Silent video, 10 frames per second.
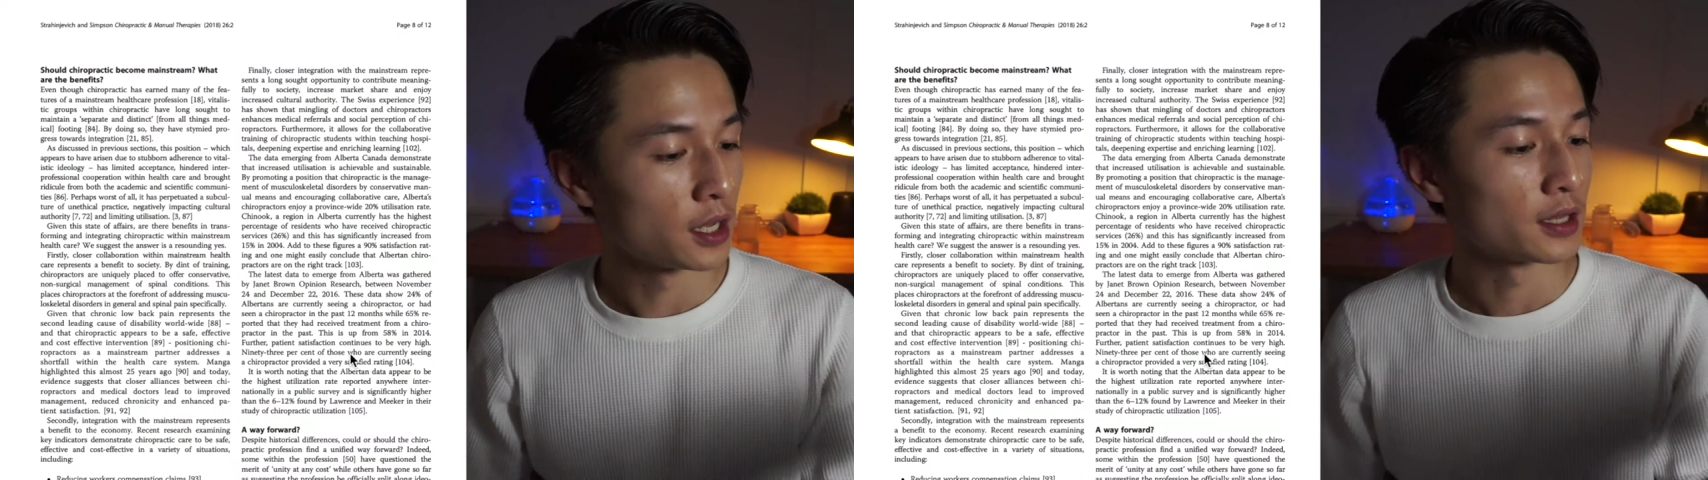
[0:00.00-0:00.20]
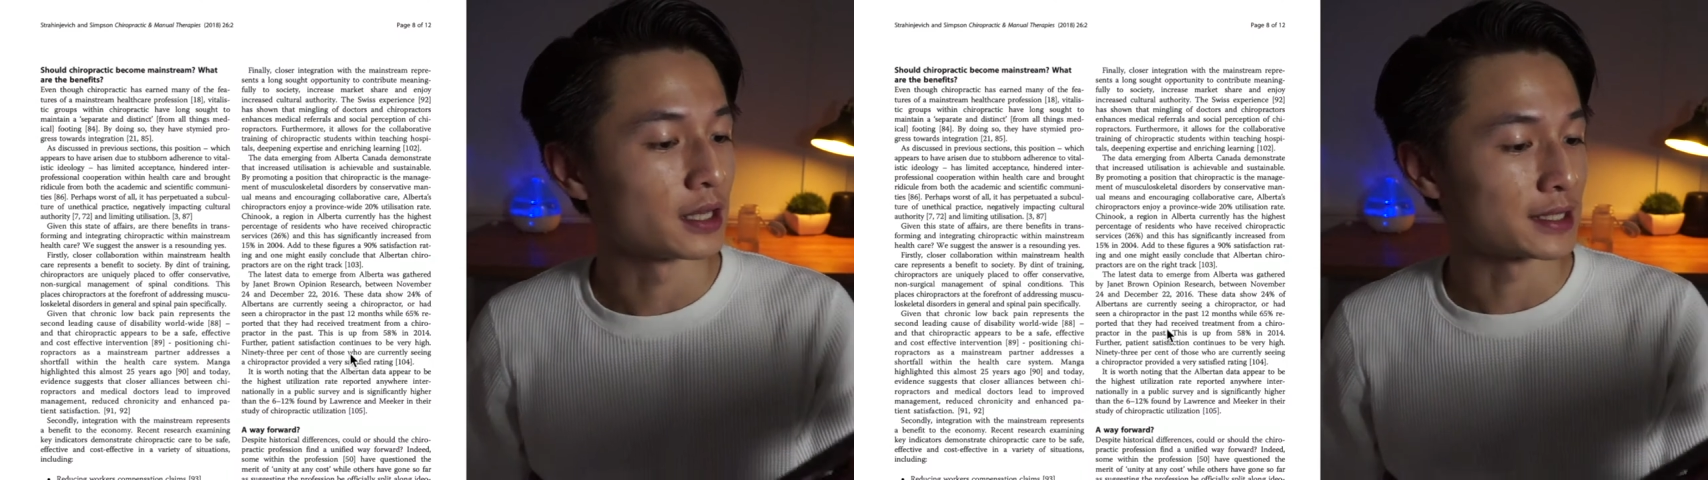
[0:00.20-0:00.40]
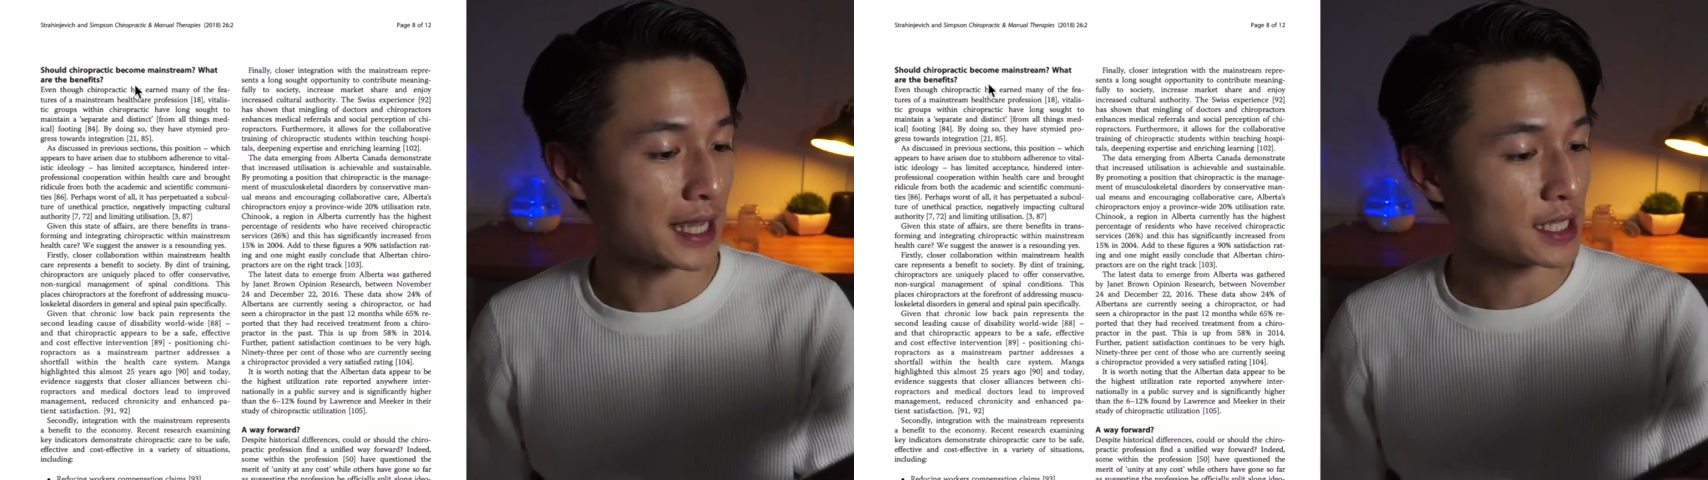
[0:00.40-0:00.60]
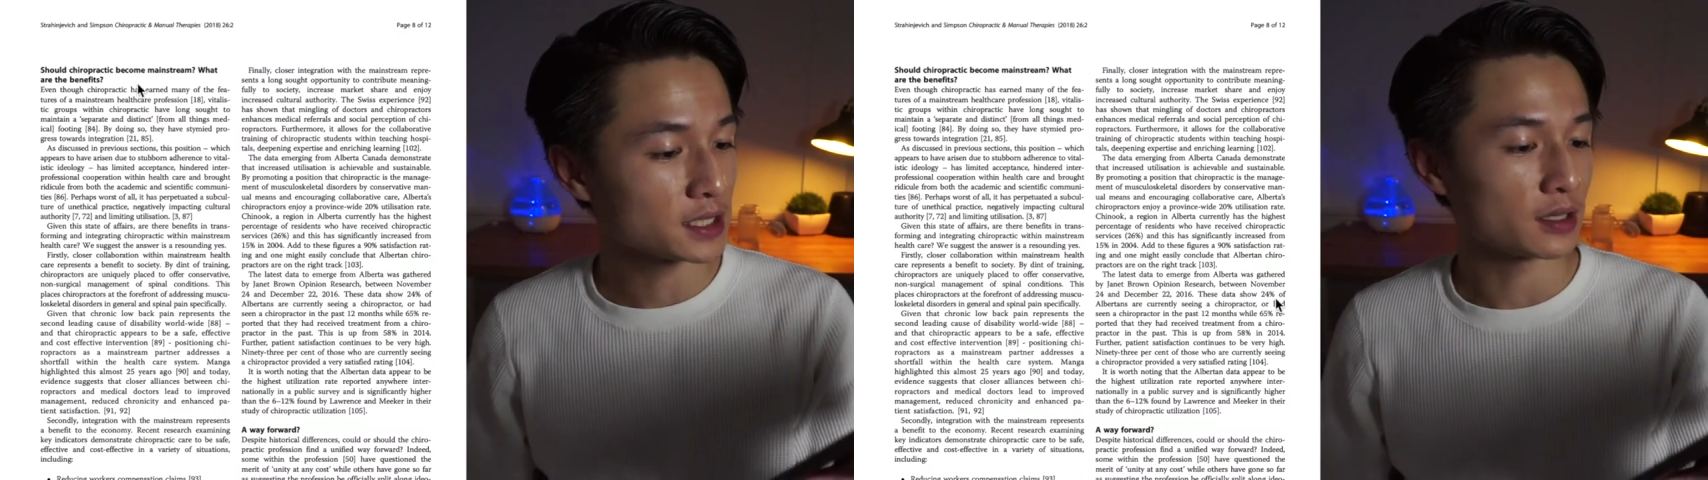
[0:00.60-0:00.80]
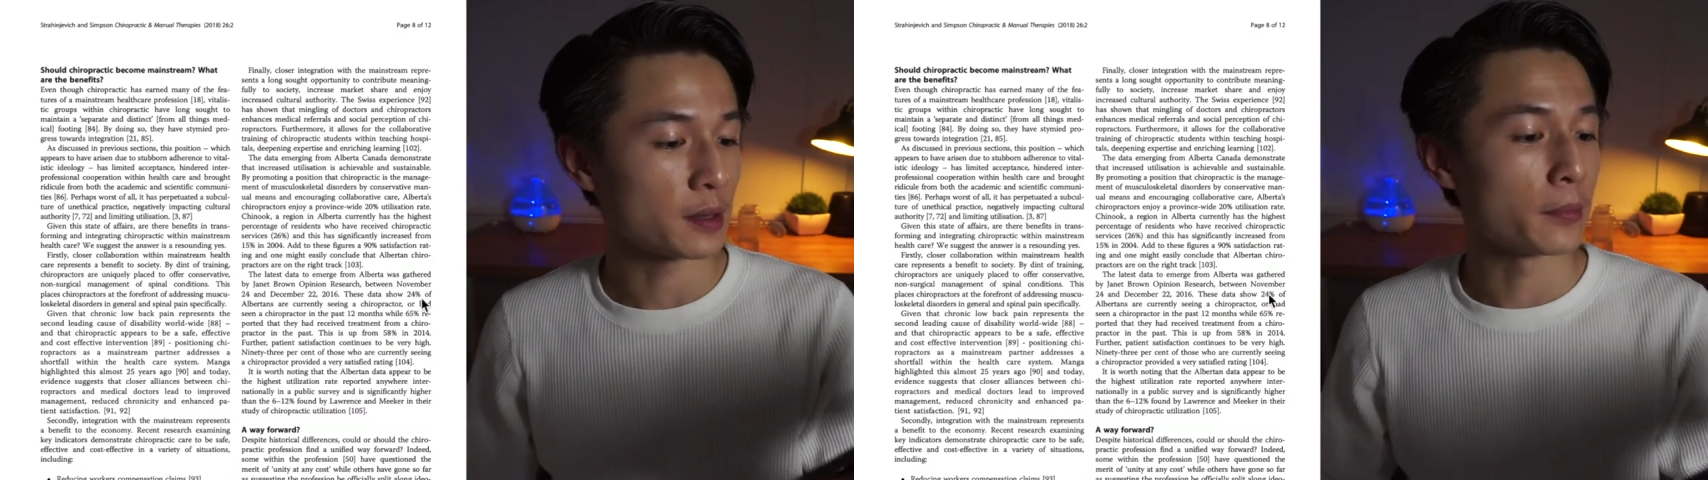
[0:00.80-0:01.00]
the
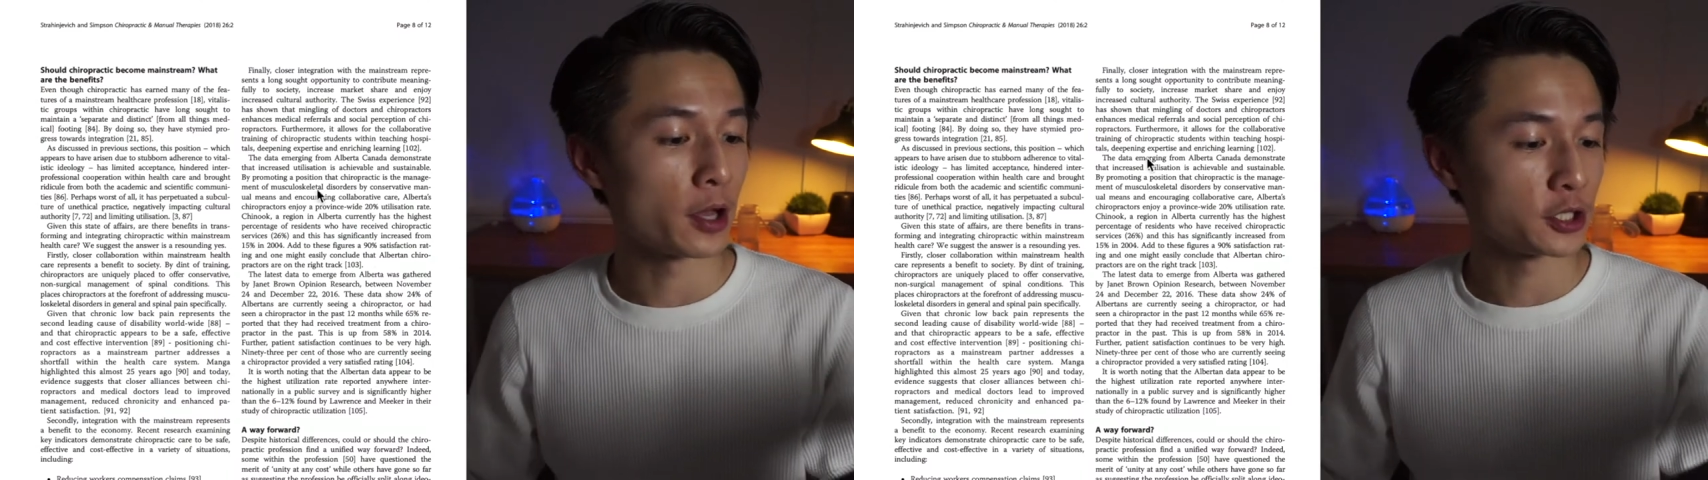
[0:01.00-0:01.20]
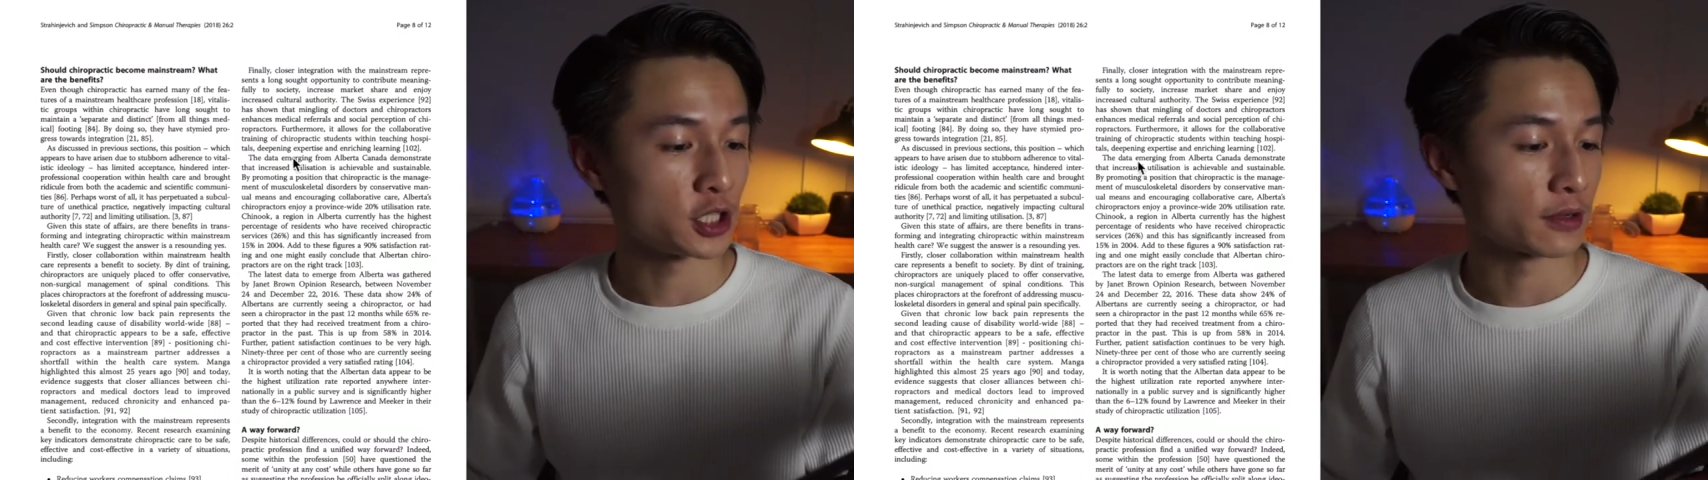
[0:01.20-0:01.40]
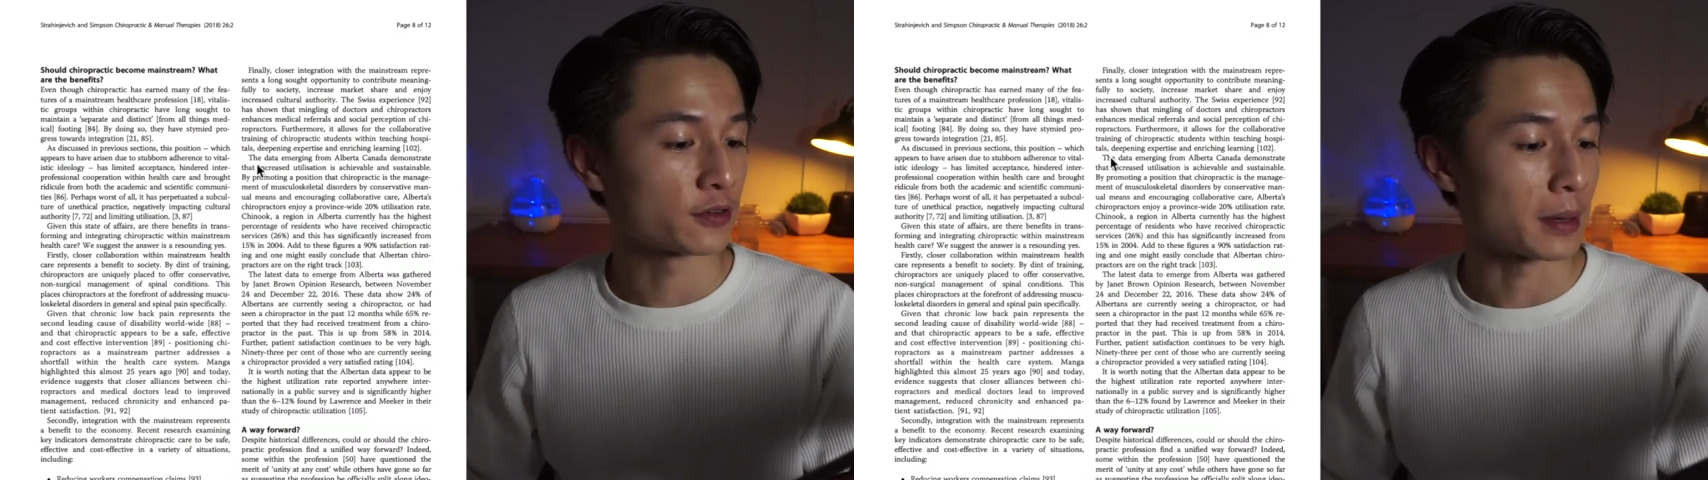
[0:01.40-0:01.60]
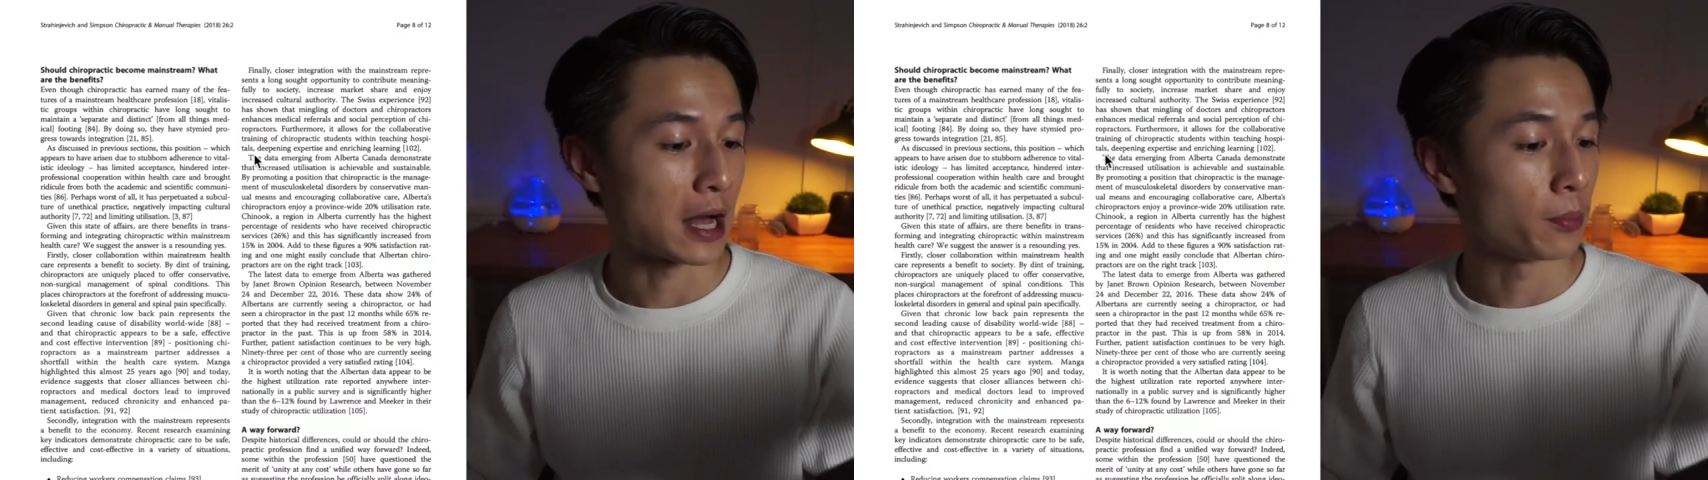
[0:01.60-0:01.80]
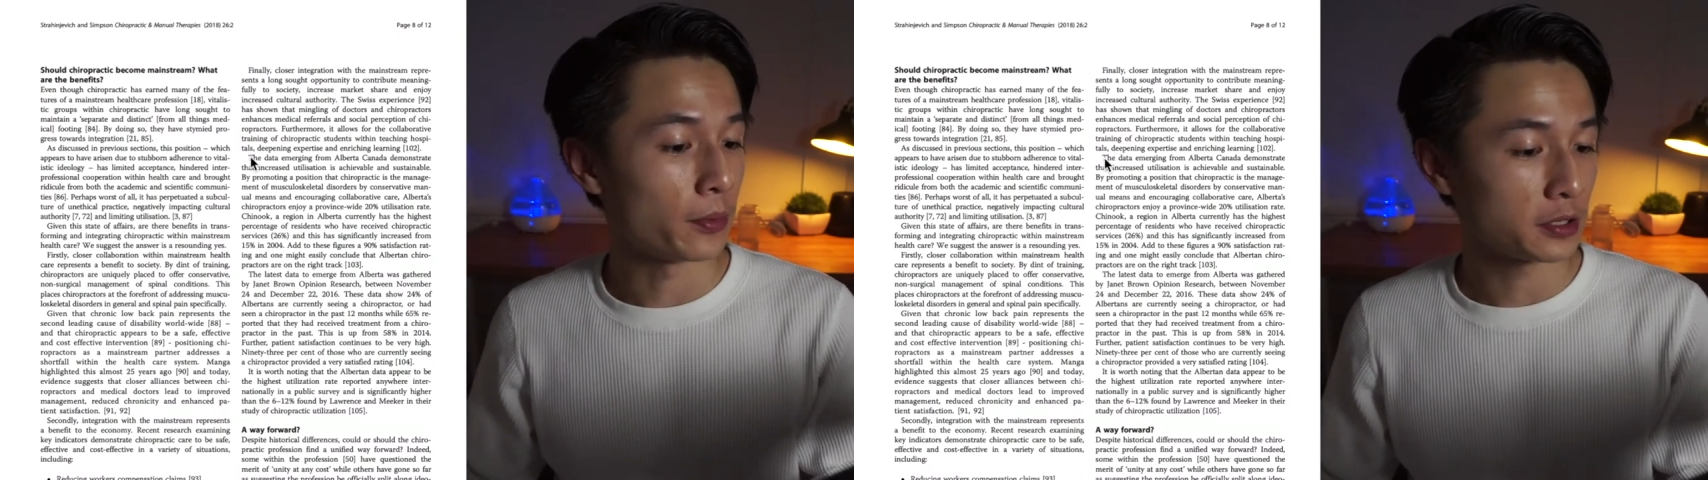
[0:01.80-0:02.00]
data emerging from
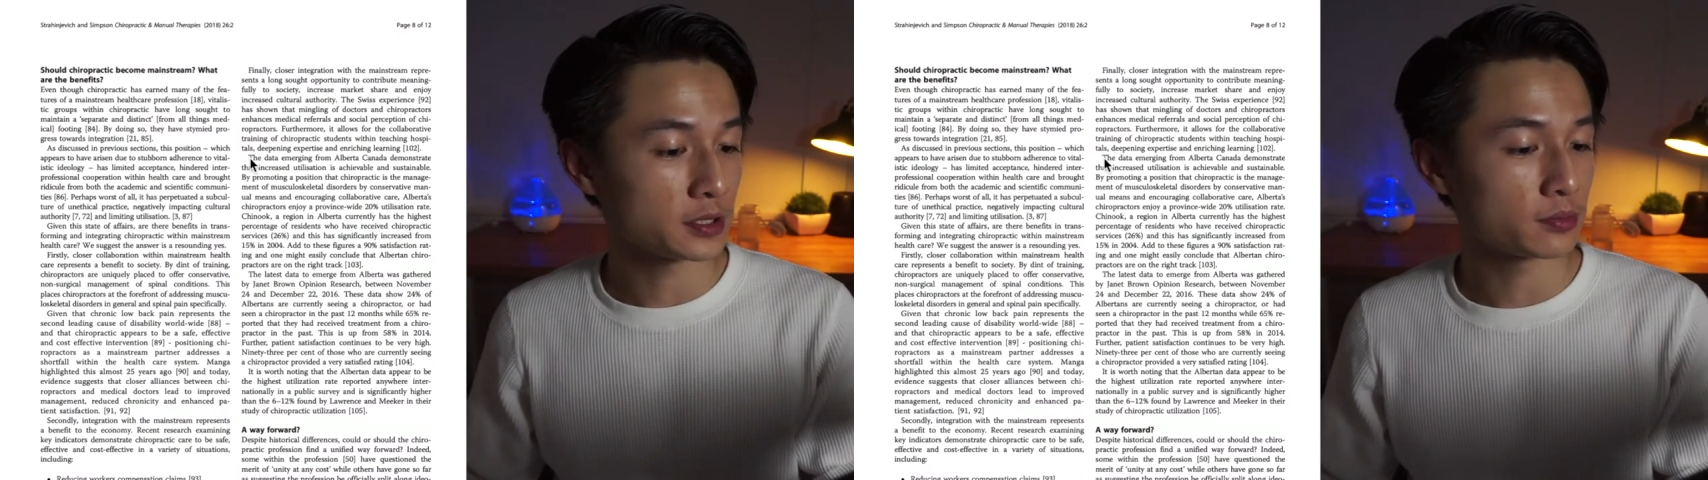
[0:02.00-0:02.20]
Alberta